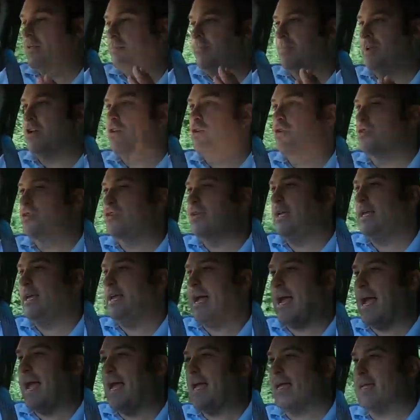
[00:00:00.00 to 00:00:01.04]
because it
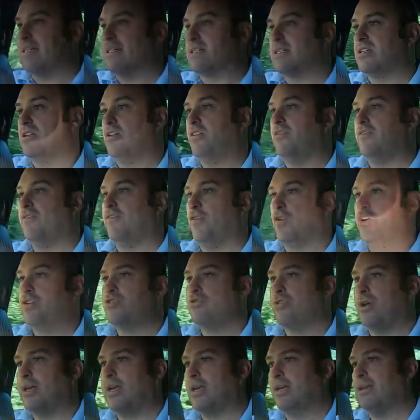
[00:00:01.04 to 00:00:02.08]
has
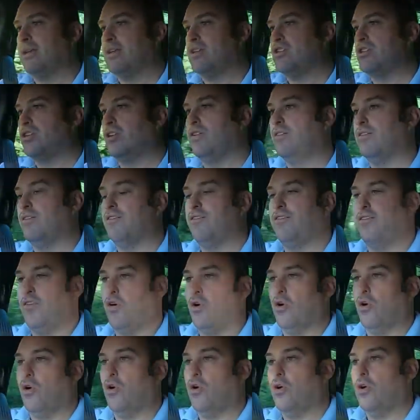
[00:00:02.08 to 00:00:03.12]
voice recognition
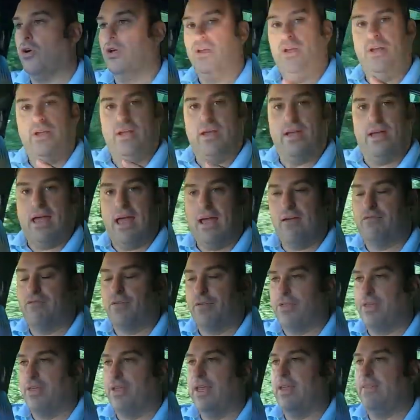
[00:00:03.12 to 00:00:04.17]
for
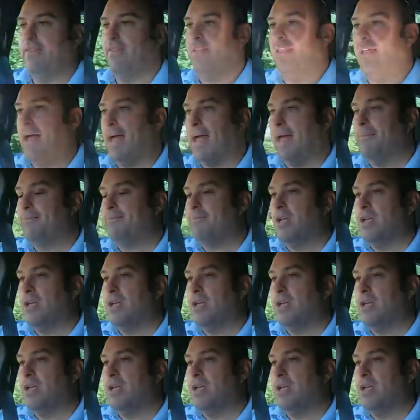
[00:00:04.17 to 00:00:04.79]
everything in there.